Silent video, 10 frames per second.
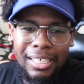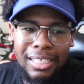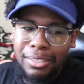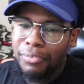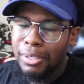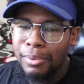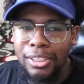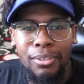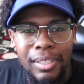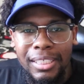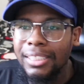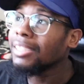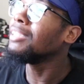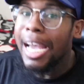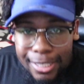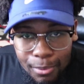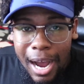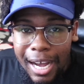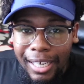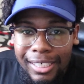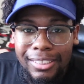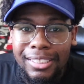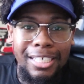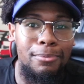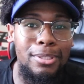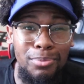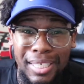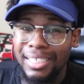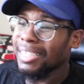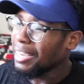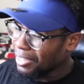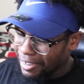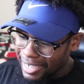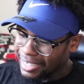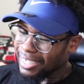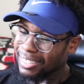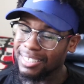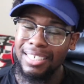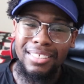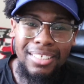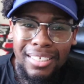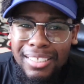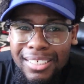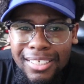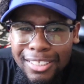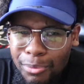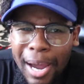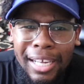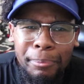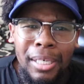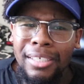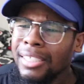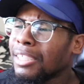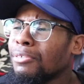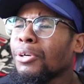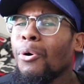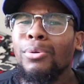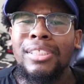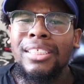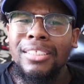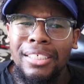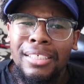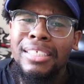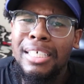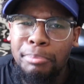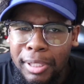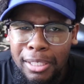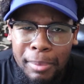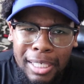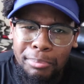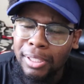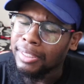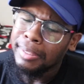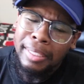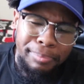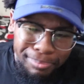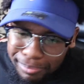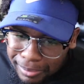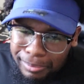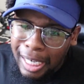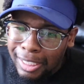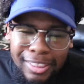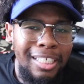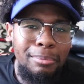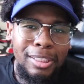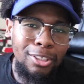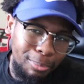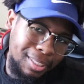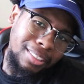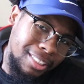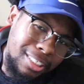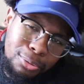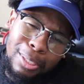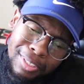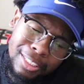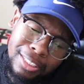can he defeat one so easily? That's why, because the nigga was weak, right? The sister's whack, bro. You the older sister, getting beat up by your brother. Understandably so, because he's the 12